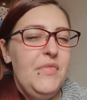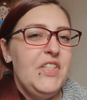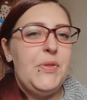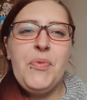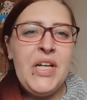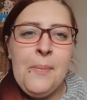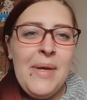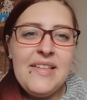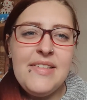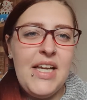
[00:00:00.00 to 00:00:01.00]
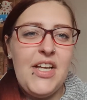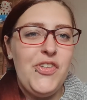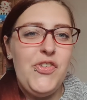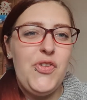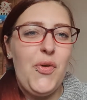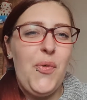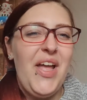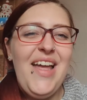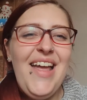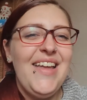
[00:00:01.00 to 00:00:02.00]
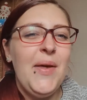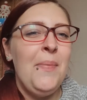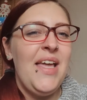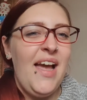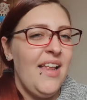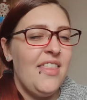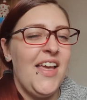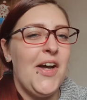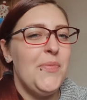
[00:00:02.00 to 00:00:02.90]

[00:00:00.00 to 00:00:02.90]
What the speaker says: spread a message, or it can be anything.